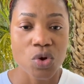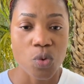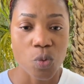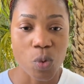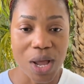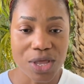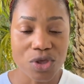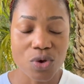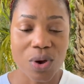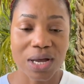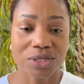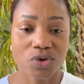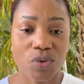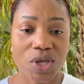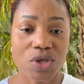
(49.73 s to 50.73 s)
when you are
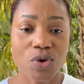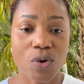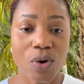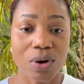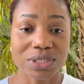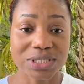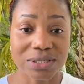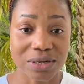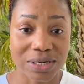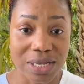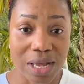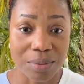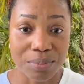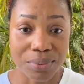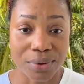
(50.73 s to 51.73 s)
doing your study
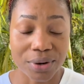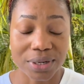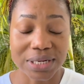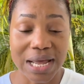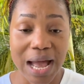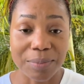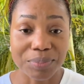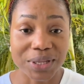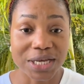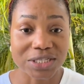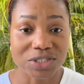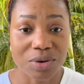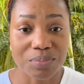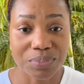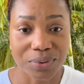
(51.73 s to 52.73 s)
abroad
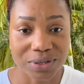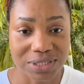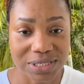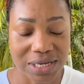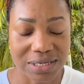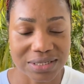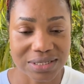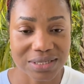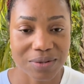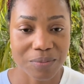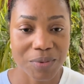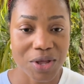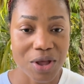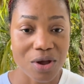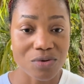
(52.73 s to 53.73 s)
application process,
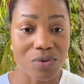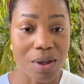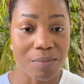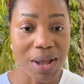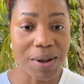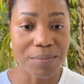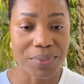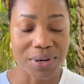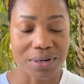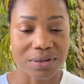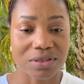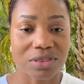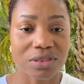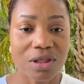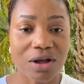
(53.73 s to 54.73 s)
remember,
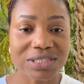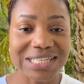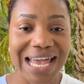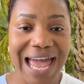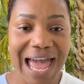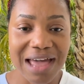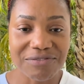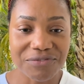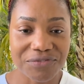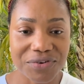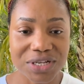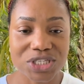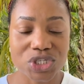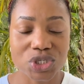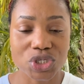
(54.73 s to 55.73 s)
not every
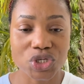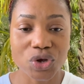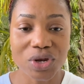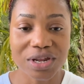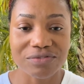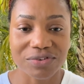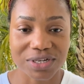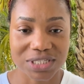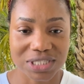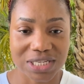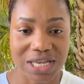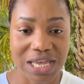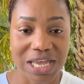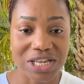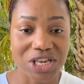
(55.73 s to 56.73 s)

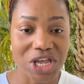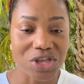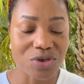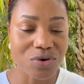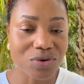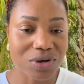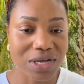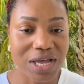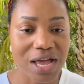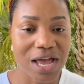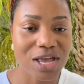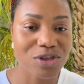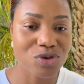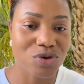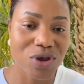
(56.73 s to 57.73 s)
university in the
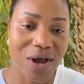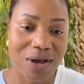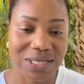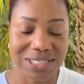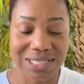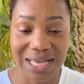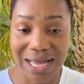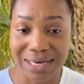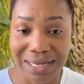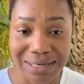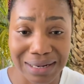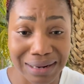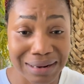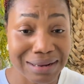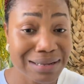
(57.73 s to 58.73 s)
UK, US,
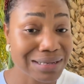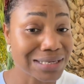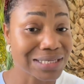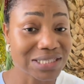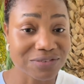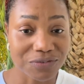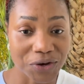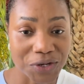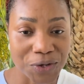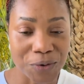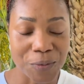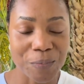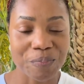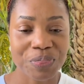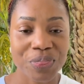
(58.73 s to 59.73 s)
Canada is for
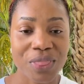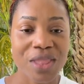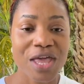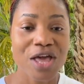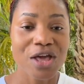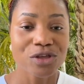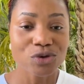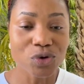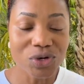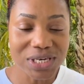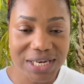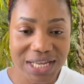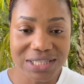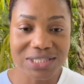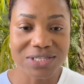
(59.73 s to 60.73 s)
you. You need